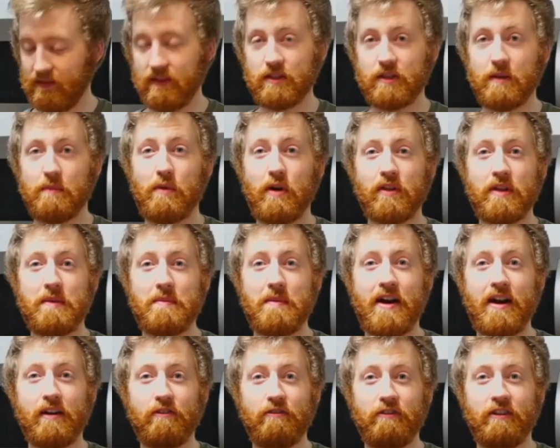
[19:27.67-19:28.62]
So both of them
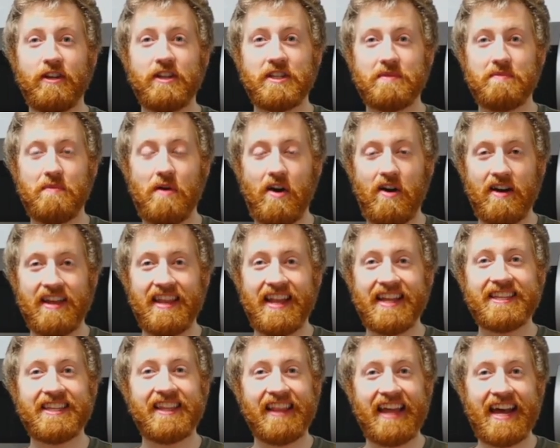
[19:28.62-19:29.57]
are really small, and
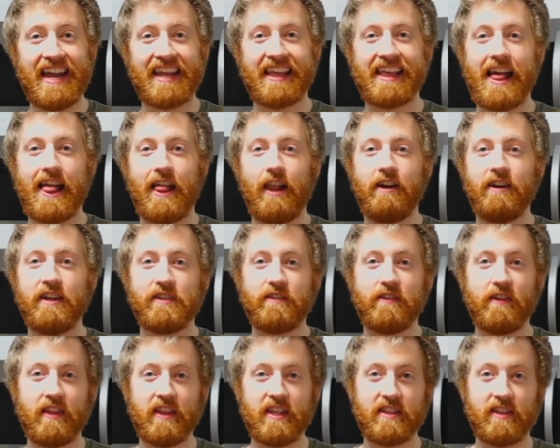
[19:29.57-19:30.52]
that's a lot of calories
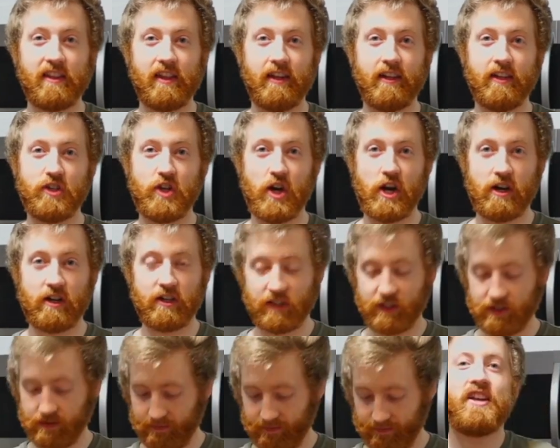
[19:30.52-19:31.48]
for these little
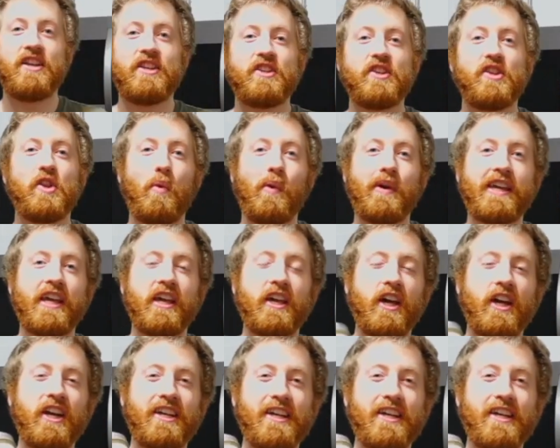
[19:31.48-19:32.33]
jars. So the Wicked Good